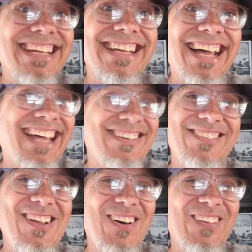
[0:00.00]
I
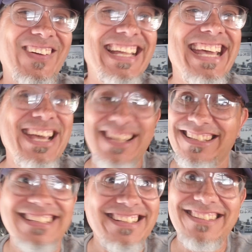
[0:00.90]
don't know.
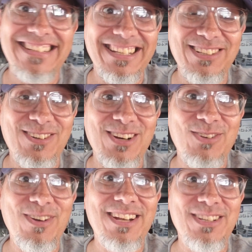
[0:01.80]
This is not the
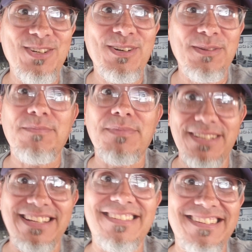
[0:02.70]
correct way to do it,
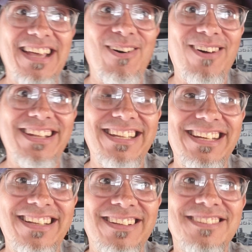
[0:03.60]
but this is how I did
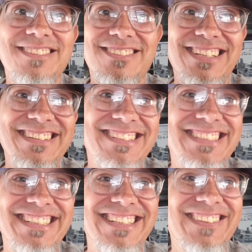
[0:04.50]
it. So let's
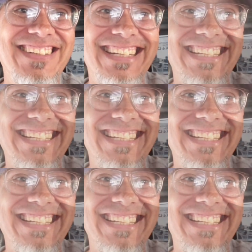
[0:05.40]
continue.